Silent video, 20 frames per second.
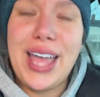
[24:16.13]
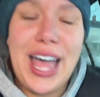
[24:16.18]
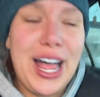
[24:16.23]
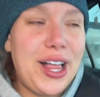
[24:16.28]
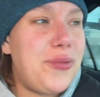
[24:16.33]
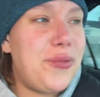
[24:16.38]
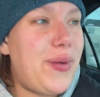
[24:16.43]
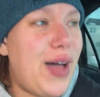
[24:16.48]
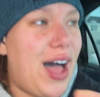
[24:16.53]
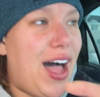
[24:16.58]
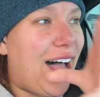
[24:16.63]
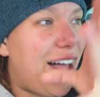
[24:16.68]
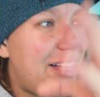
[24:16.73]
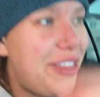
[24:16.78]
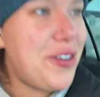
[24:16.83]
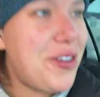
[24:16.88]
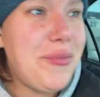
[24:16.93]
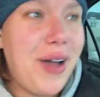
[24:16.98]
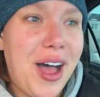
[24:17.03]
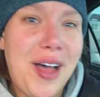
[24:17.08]
help
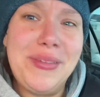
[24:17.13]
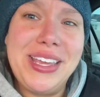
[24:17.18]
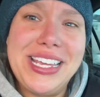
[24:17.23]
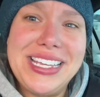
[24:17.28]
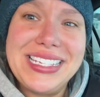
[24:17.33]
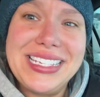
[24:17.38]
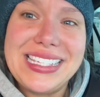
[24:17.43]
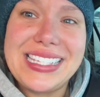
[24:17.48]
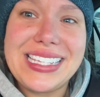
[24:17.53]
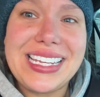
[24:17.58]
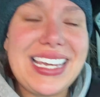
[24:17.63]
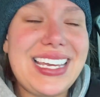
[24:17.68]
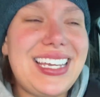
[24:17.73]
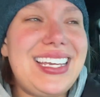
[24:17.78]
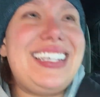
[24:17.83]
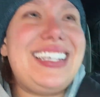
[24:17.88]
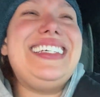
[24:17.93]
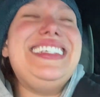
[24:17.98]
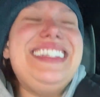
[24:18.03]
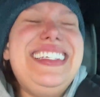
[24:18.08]
other mommies. Like
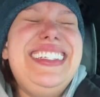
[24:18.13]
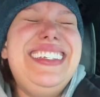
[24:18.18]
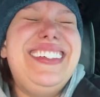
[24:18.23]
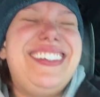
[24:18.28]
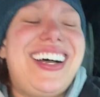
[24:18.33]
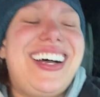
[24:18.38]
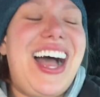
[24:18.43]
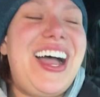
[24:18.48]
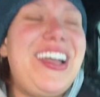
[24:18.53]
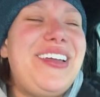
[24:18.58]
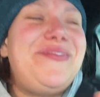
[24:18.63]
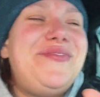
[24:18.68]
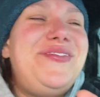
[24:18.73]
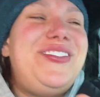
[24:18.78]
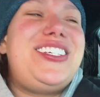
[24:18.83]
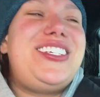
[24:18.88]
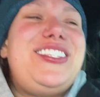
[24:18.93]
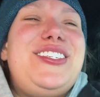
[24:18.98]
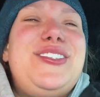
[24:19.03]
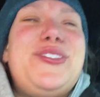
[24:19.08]
I'm
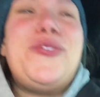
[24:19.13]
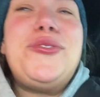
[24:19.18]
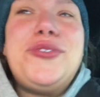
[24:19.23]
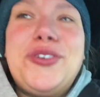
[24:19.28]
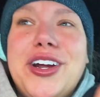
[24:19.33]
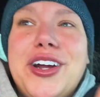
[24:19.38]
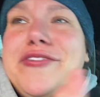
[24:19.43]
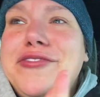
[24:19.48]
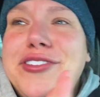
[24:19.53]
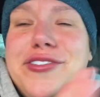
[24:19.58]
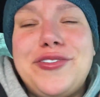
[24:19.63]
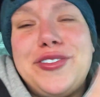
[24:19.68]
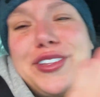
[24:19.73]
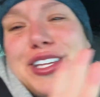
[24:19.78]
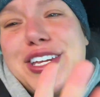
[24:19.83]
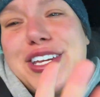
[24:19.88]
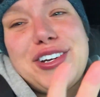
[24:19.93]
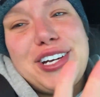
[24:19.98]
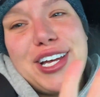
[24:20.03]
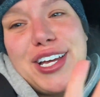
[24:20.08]
just so grateful for
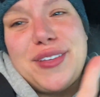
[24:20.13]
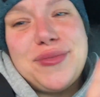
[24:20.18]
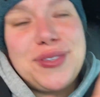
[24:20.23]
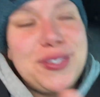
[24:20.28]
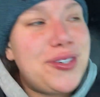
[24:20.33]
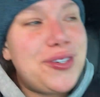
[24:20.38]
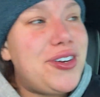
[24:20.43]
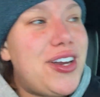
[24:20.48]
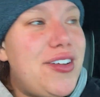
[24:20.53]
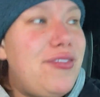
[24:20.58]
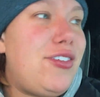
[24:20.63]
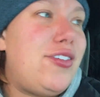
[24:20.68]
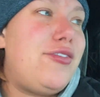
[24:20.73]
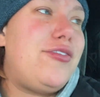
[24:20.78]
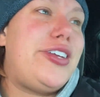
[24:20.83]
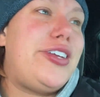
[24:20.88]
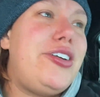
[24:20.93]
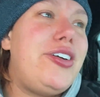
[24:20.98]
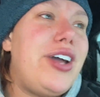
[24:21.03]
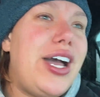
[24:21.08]
the internet. I'm so grateful
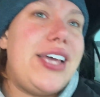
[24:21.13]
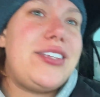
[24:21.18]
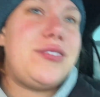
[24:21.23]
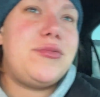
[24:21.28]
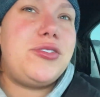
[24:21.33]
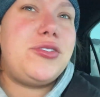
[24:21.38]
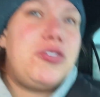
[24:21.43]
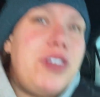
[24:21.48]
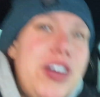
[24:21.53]
for you guys. I'm so